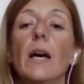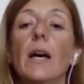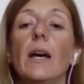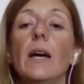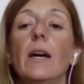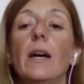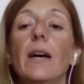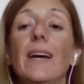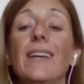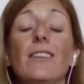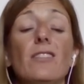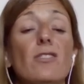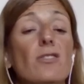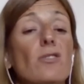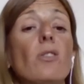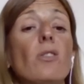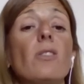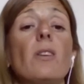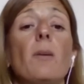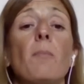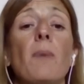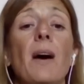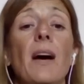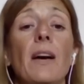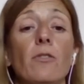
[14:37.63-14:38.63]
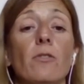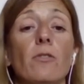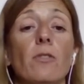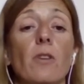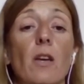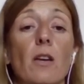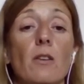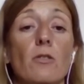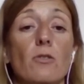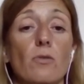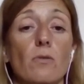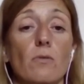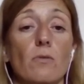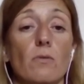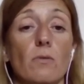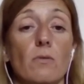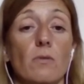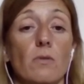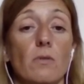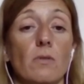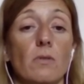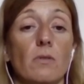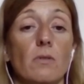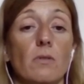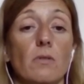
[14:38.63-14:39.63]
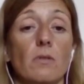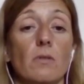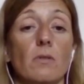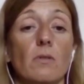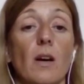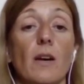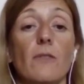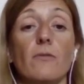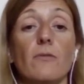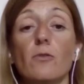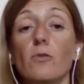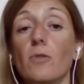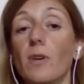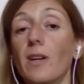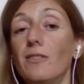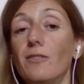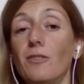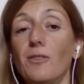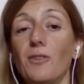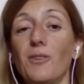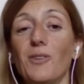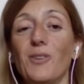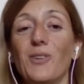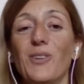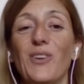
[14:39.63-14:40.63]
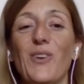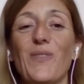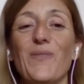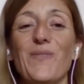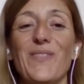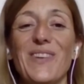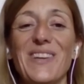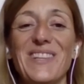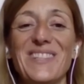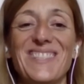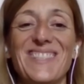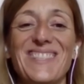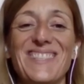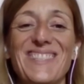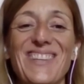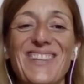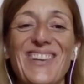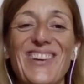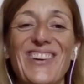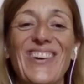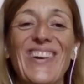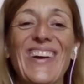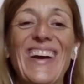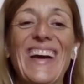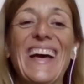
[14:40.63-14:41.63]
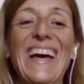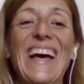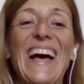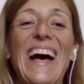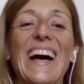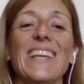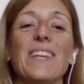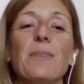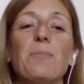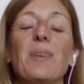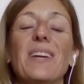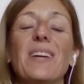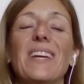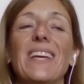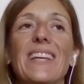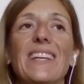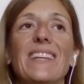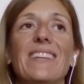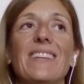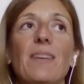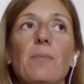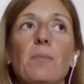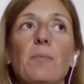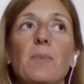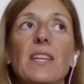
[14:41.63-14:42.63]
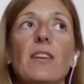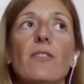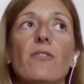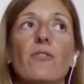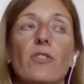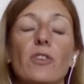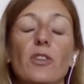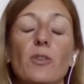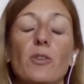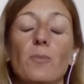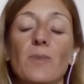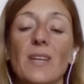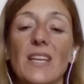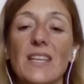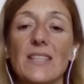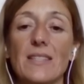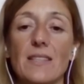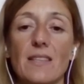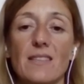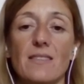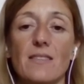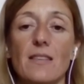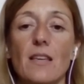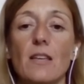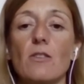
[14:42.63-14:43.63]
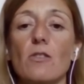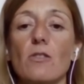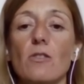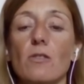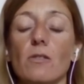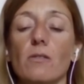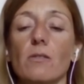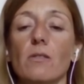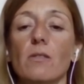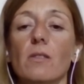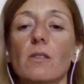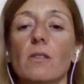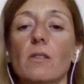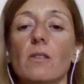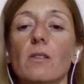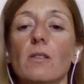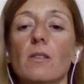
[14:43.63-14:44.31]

And it's not a minor issue. I've tried to convince you at the beginning that media freedom is essential.